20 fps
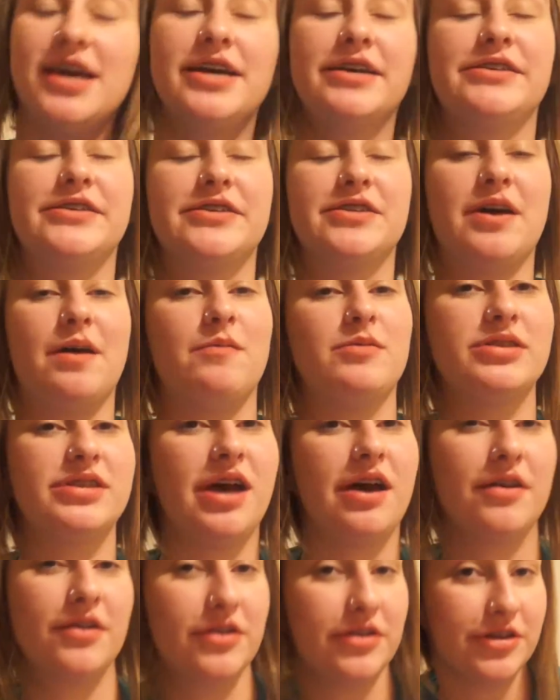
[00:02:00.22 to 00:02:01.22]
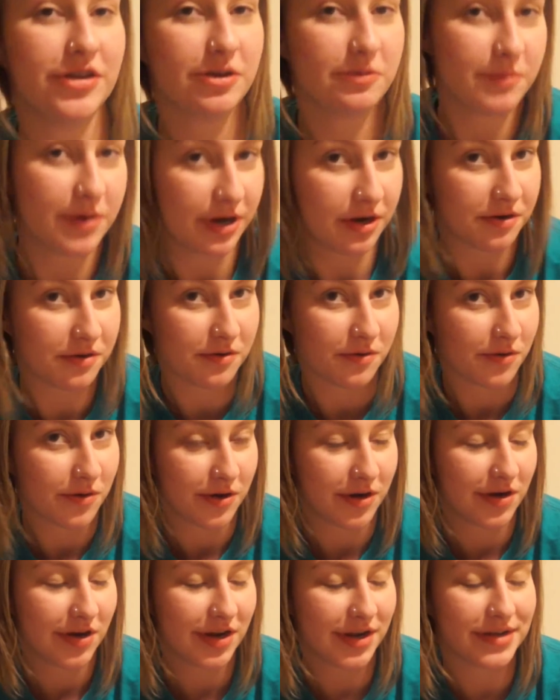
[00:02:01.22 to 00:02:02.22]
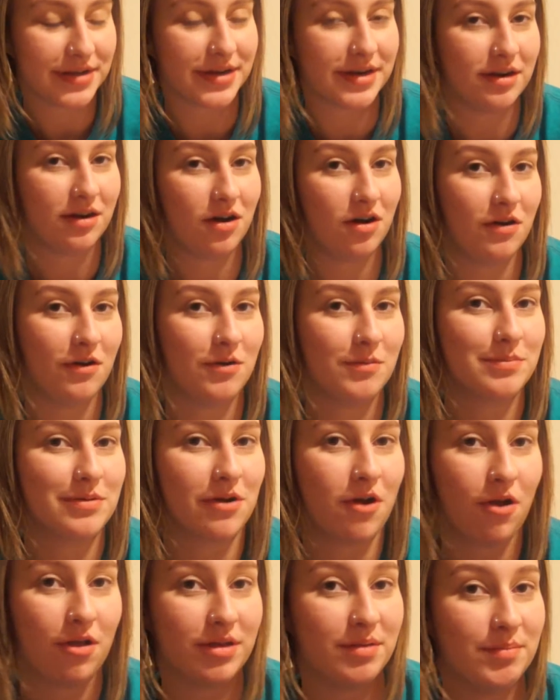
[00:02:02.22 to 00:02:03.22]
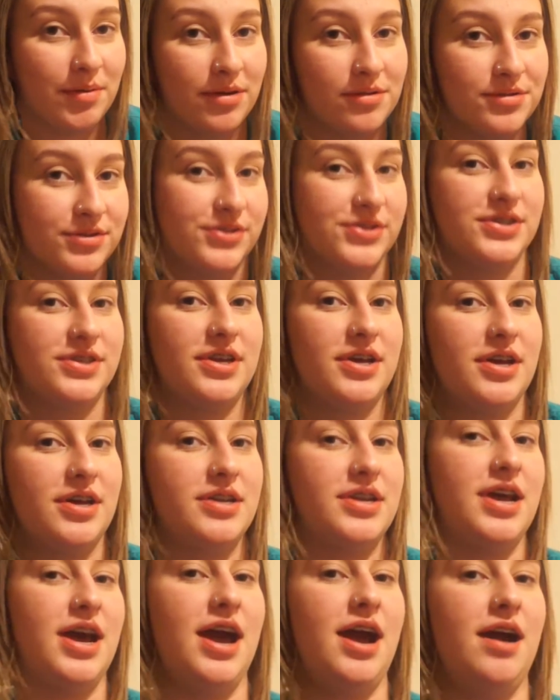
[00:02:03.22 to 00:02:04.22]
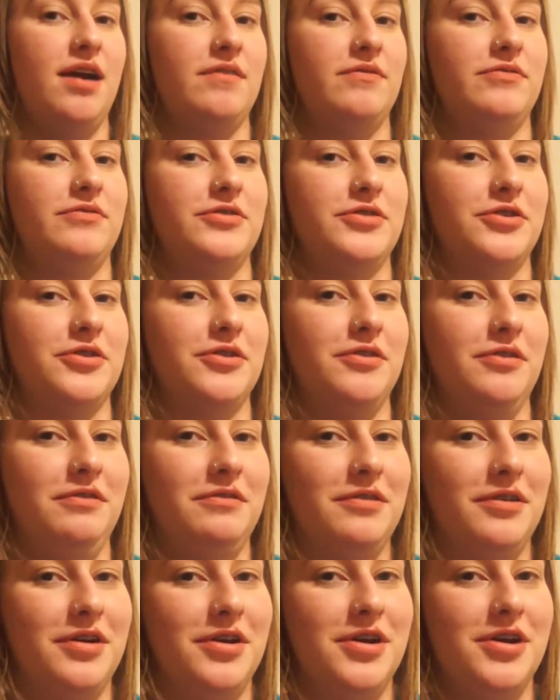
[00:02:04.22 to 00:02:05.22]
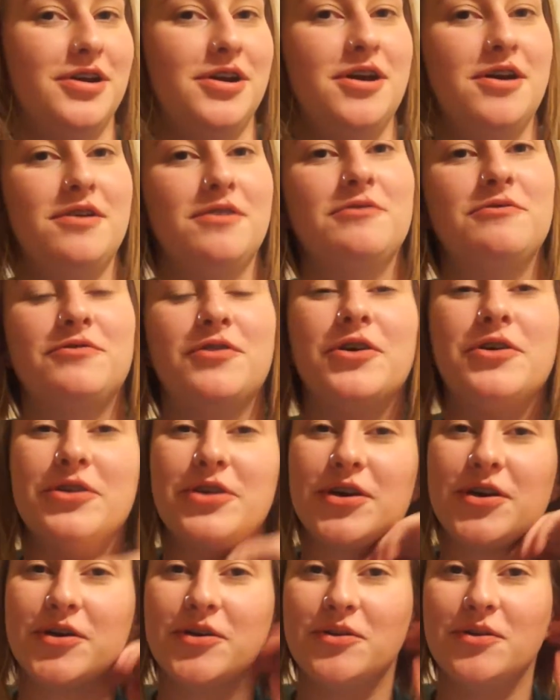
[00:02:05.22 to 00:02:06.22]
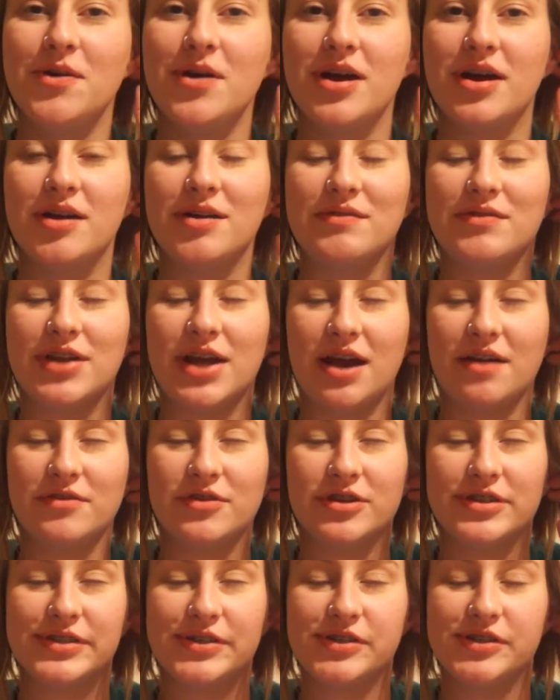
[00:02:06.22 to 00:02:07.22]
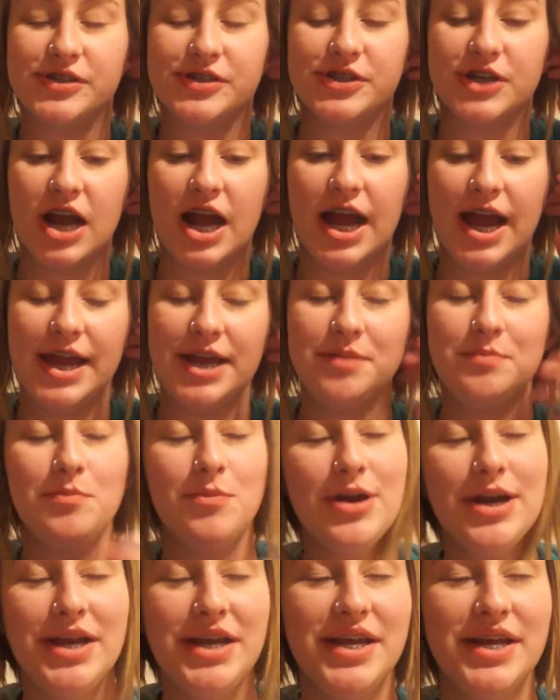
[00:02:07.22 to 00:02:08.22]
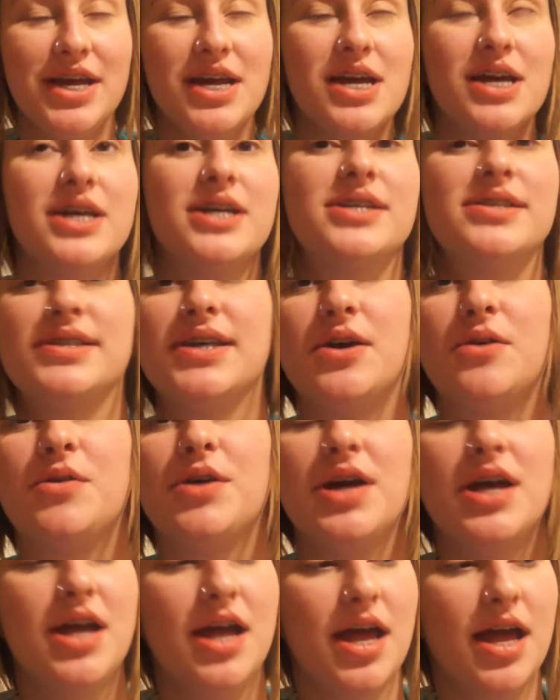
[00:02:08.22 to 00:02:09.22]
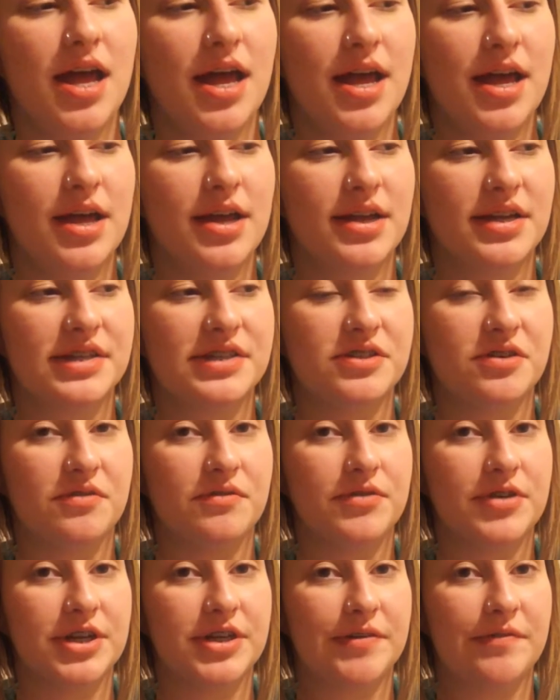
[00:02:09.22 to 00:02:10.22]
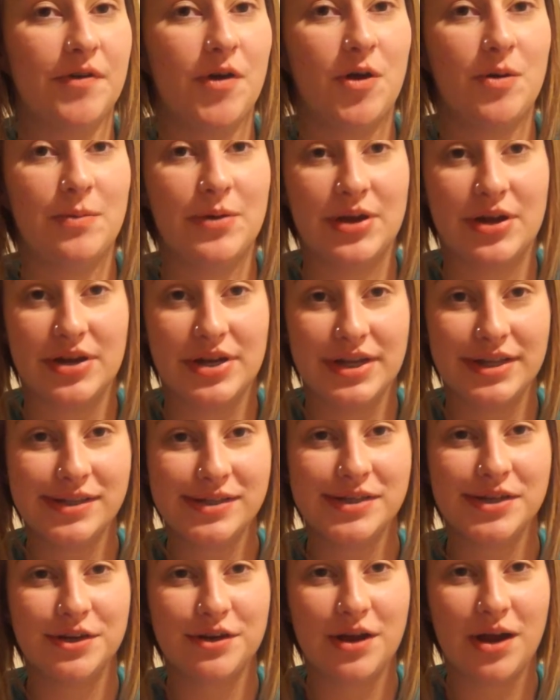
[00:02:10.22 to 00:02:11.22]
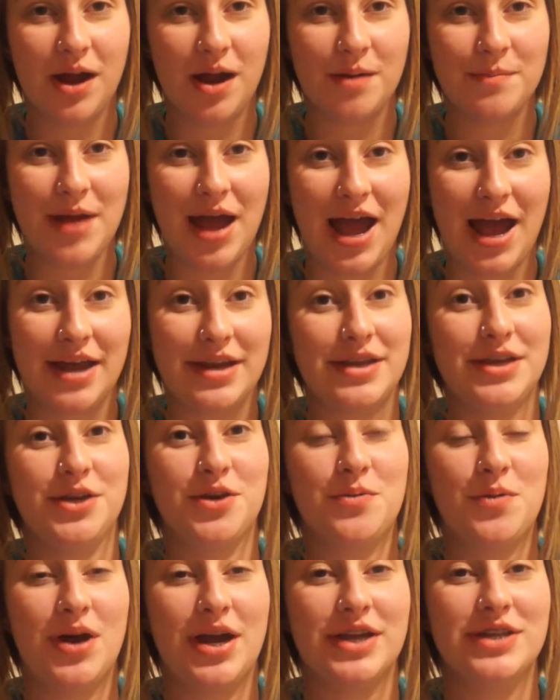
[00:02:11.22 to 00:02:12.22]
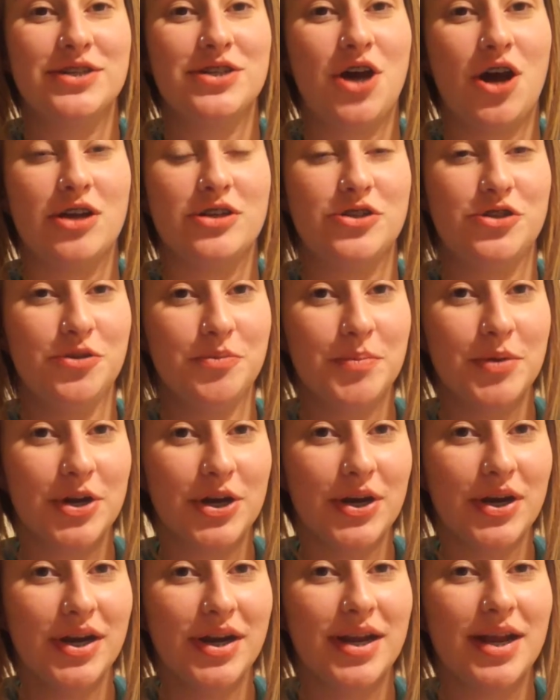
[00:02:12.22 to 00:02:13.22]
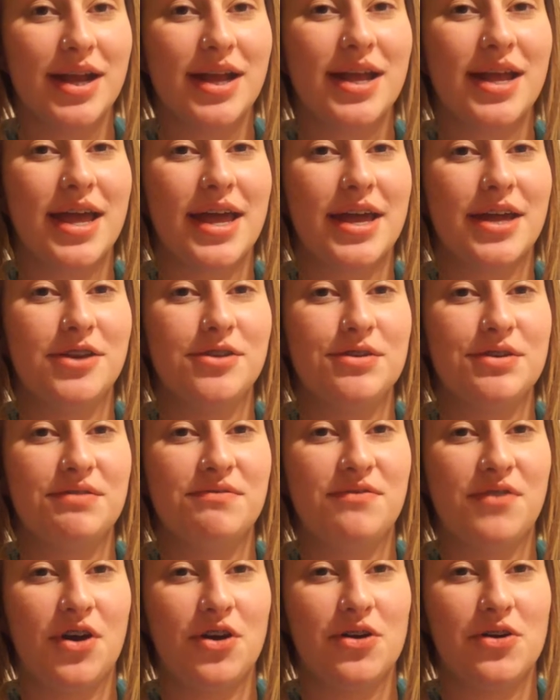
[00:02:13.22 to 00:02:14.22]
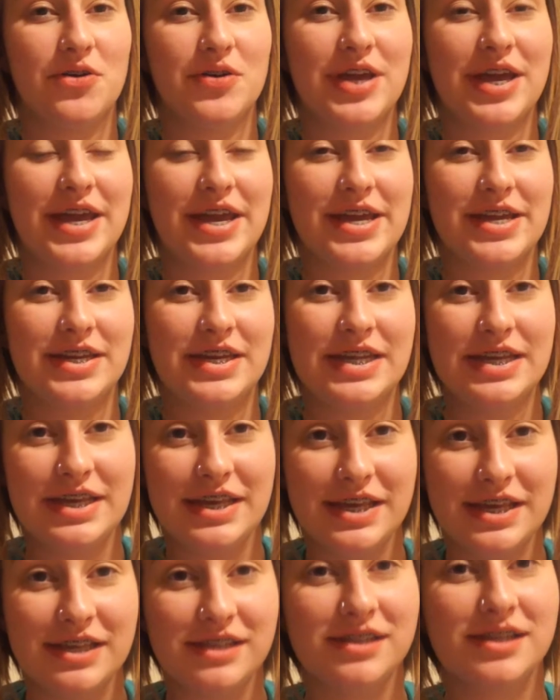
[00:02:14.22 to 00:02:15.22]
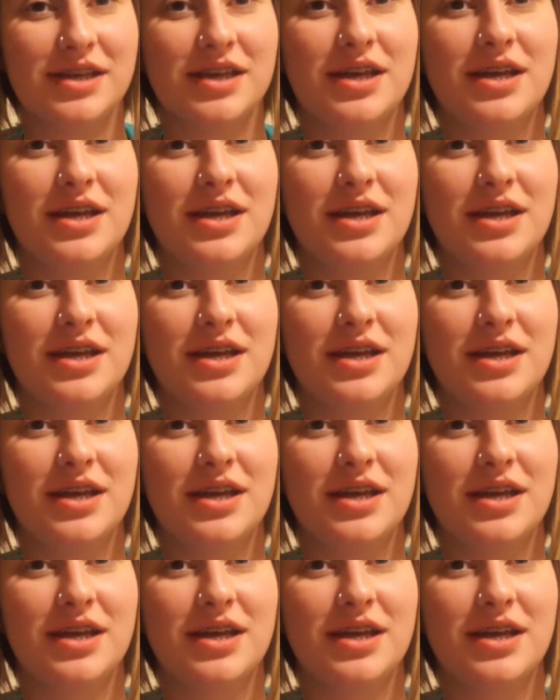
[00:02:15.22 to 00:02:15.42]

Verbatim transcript: So that was how to clean your paracord and I'll probably post an after photo of it after it's all dry and pretty. So don't forget to follow me on Instagram at equine.jupiter and you can follow K&T's